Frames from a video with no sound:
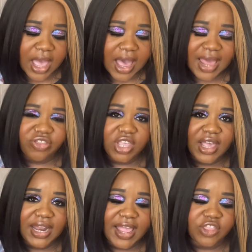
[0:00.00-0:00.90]
I think
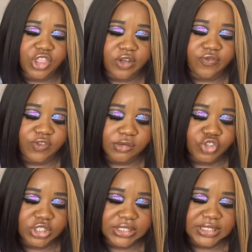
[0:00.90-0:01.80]
I like the
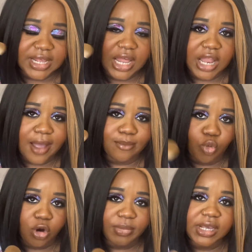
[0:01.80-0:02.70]
Fusion set a lot
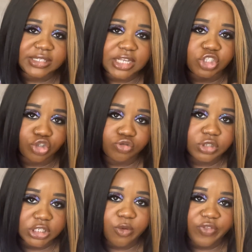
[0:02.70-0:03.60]
more because I do
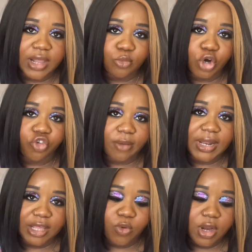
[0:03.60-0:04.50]
deal with a lot more cream
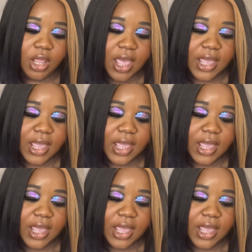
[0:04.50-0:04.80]
and liquid.